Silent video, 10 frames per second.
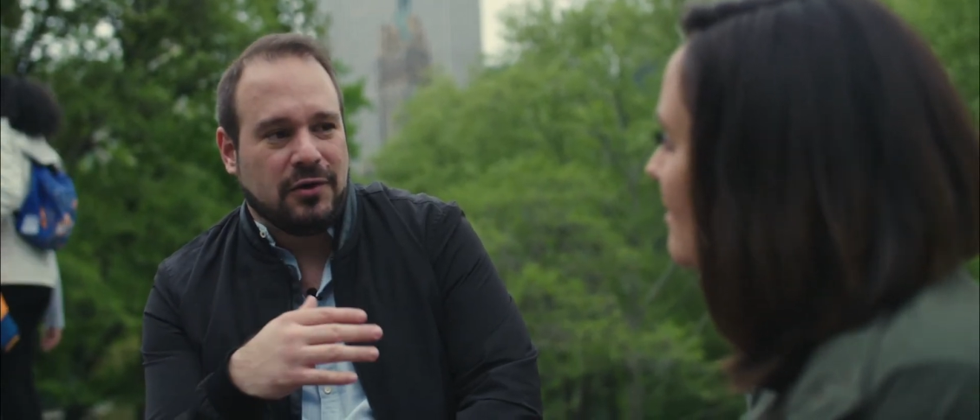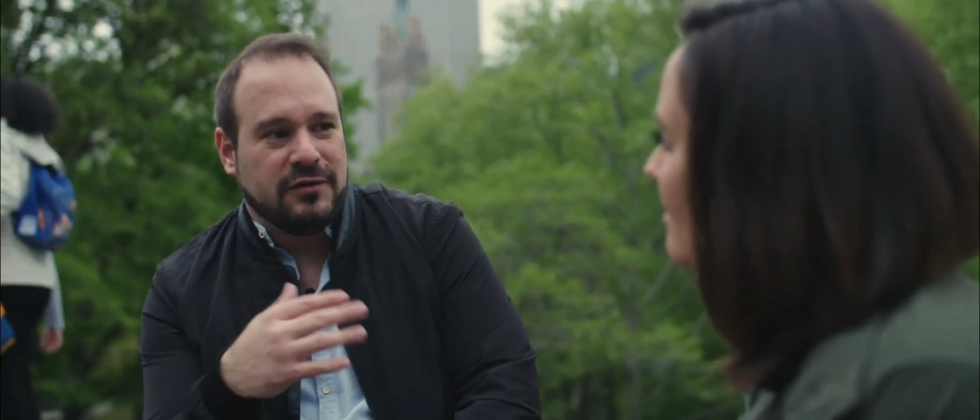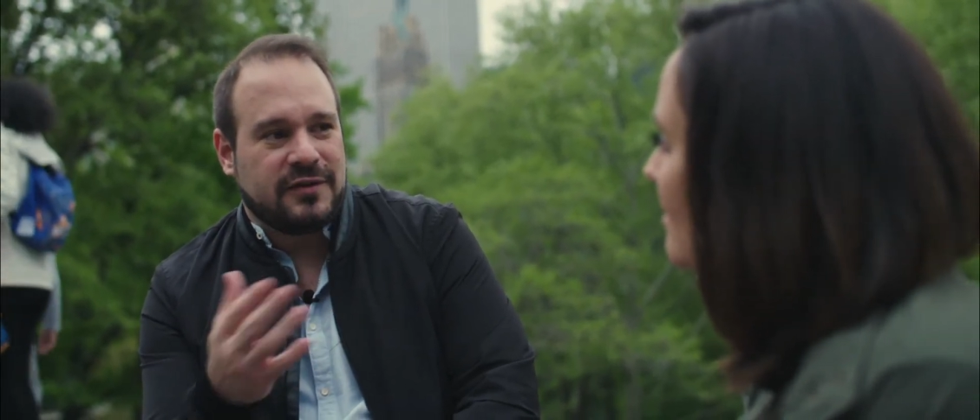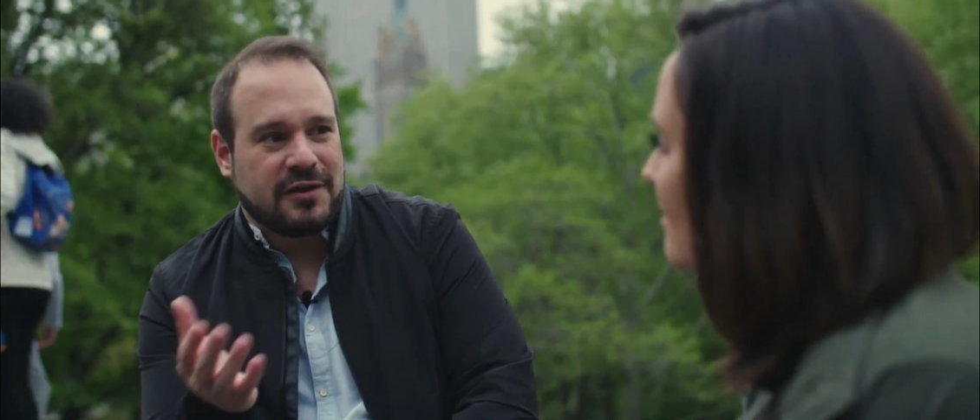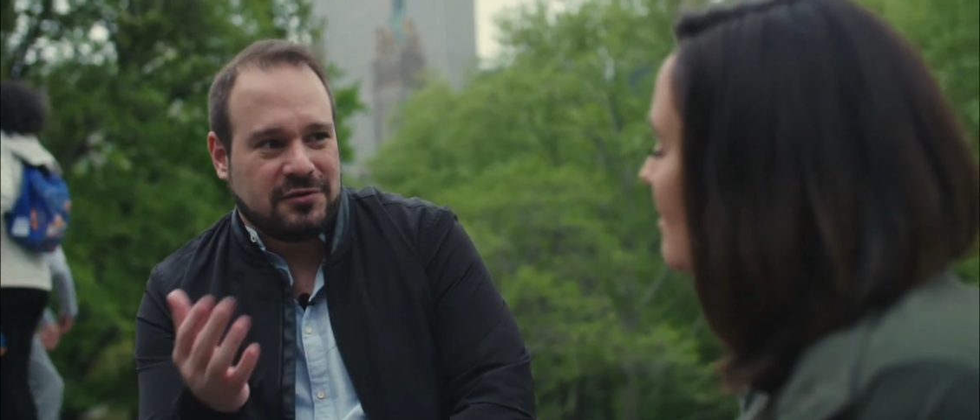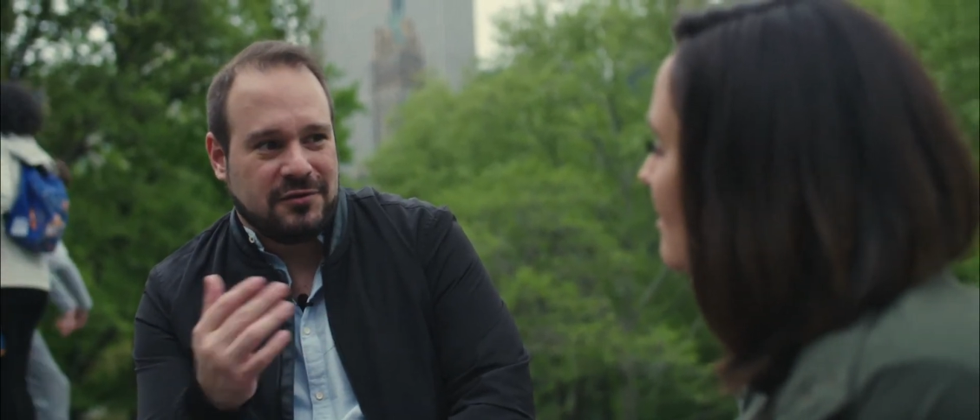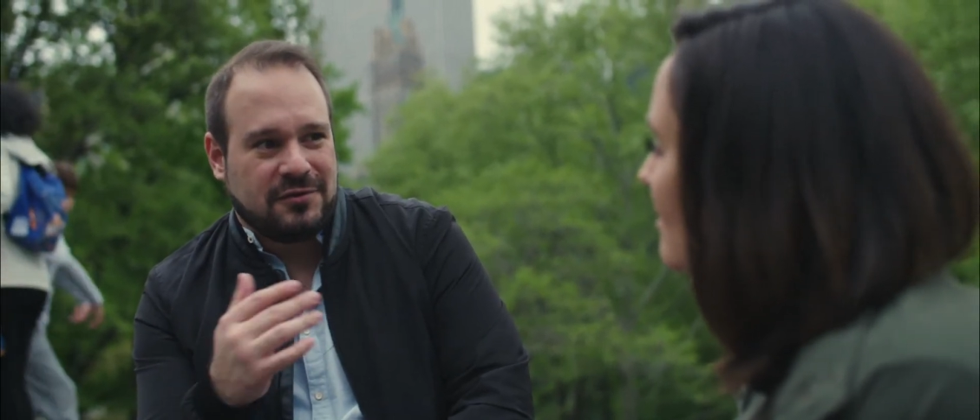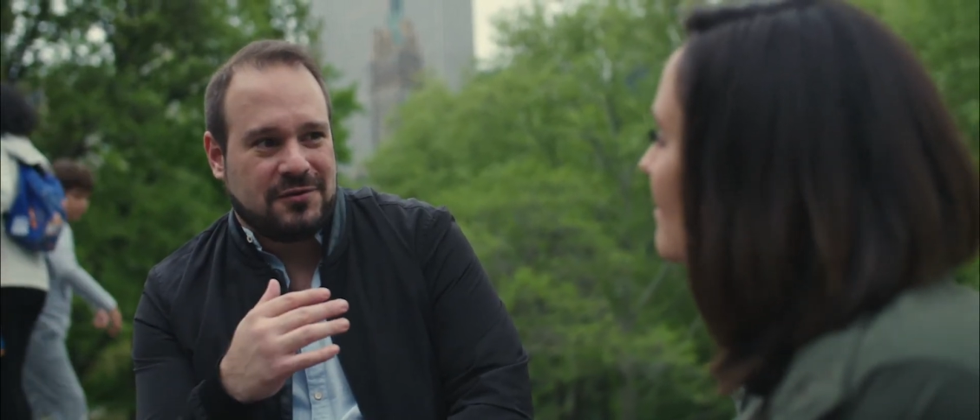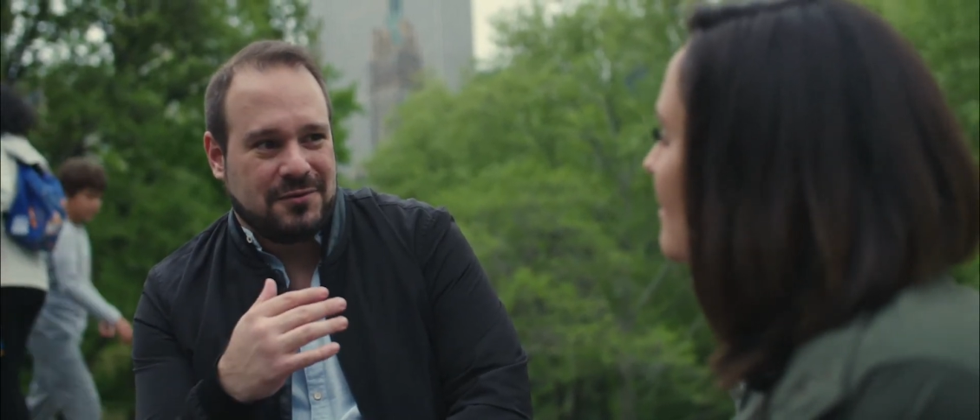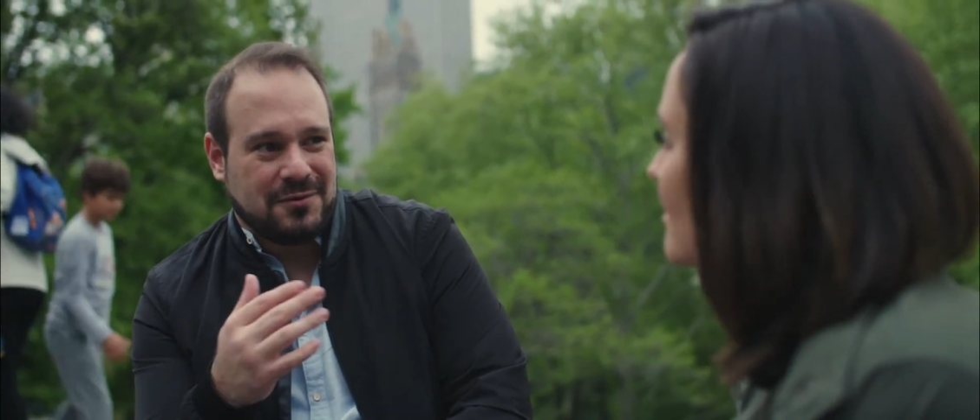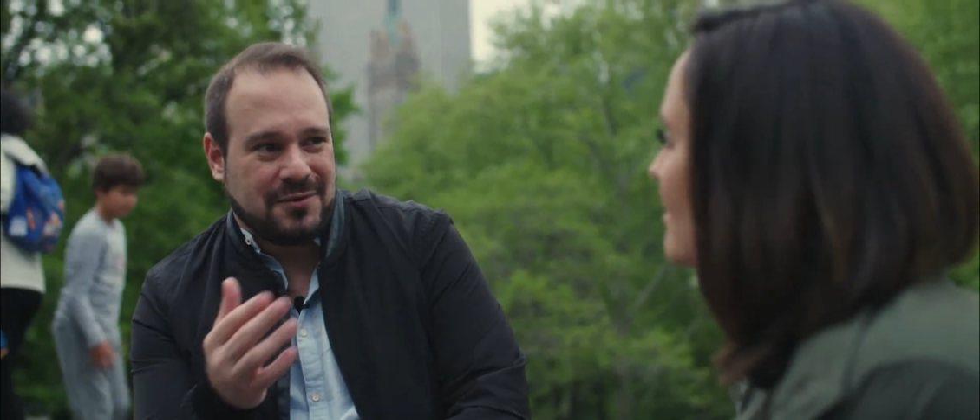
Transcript: concessions to